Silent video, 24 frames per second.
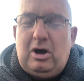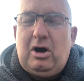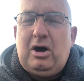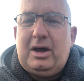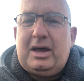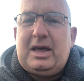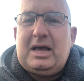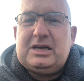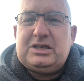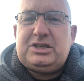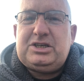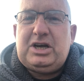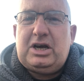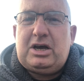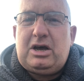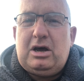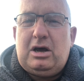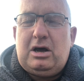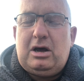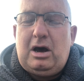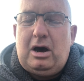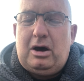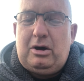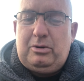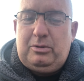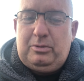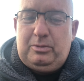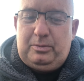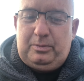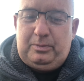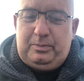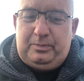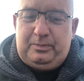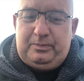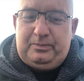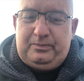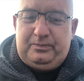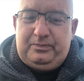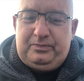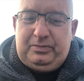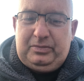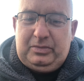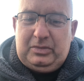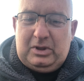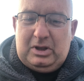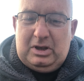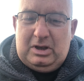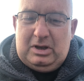I get second go.
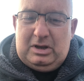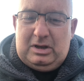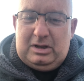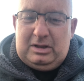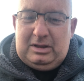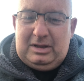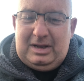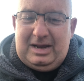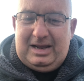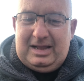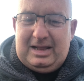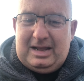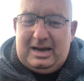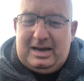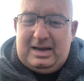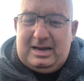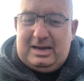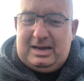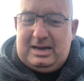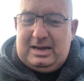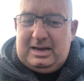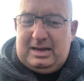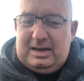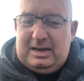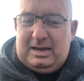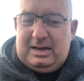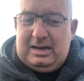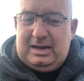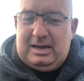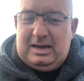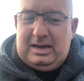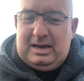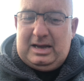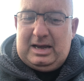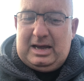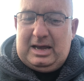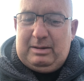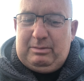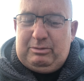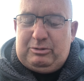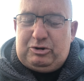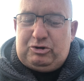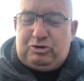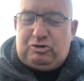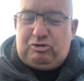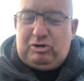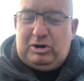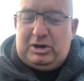Leela heaped
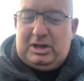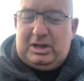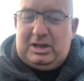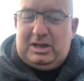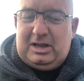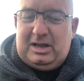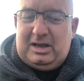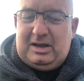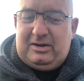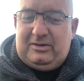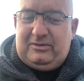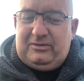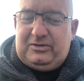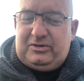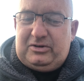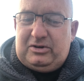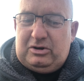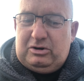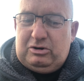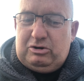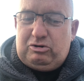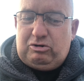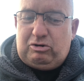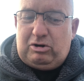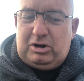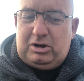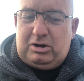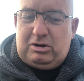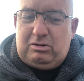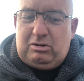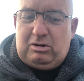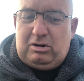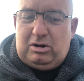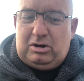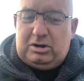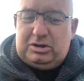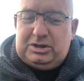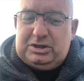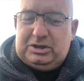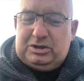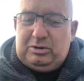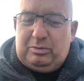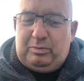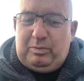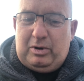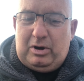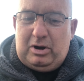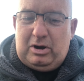shredded leaves and dried grass into
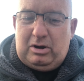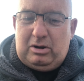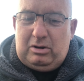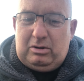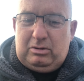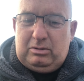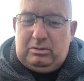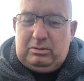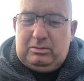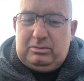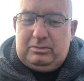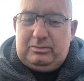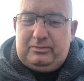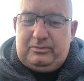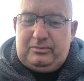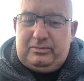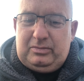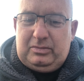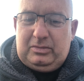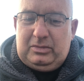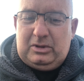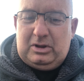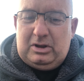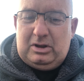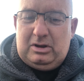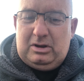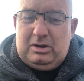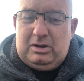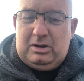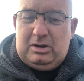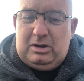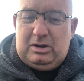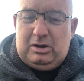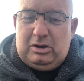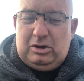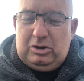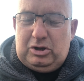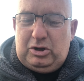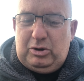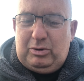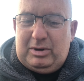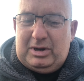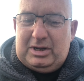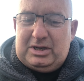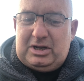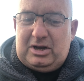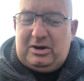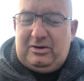a pile. You do
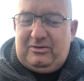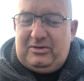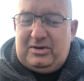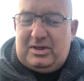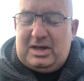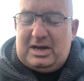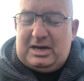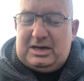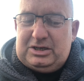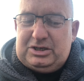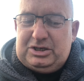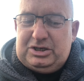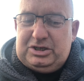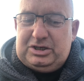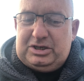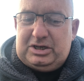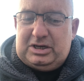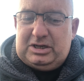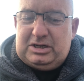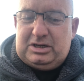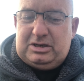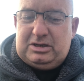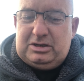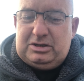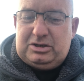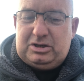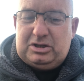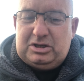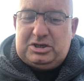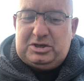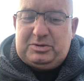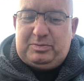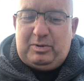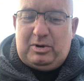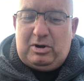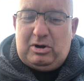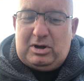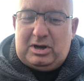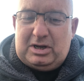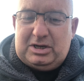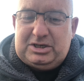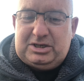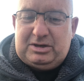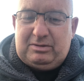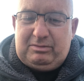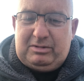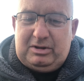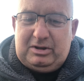it over that, she said, so the spark has
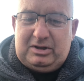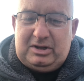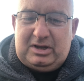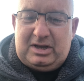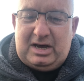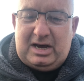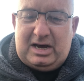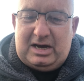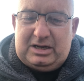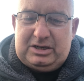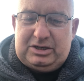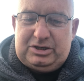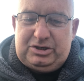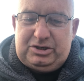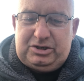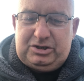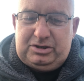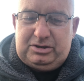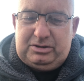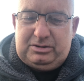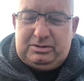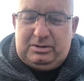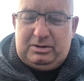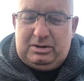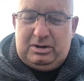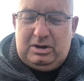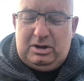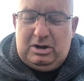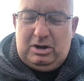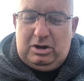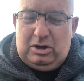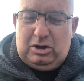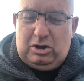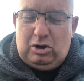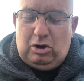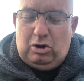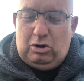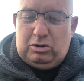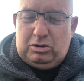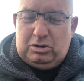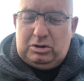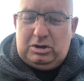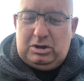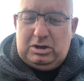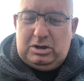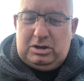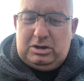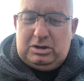something to catch.
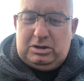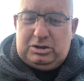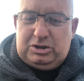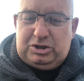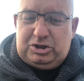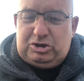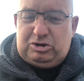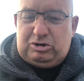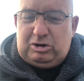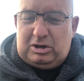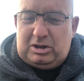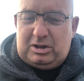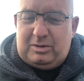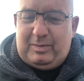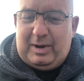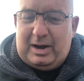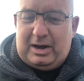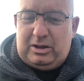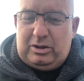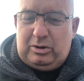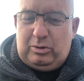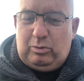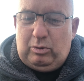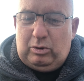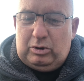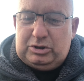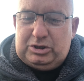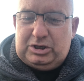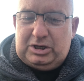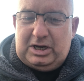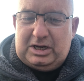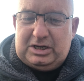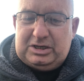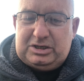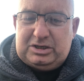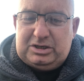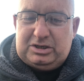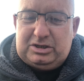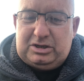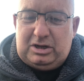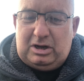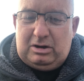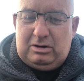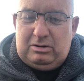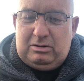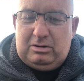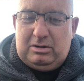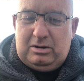Con struck the back of the watch against the
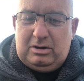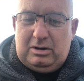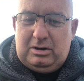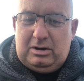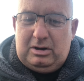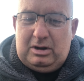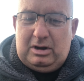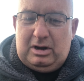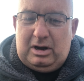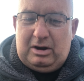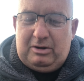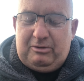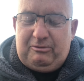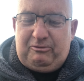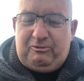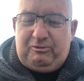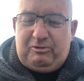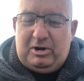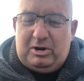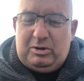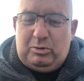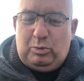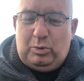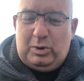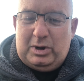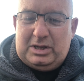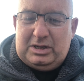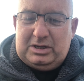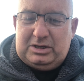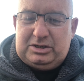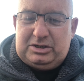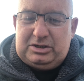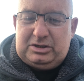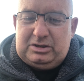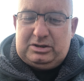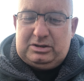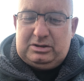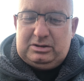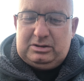stone, and Fred winced.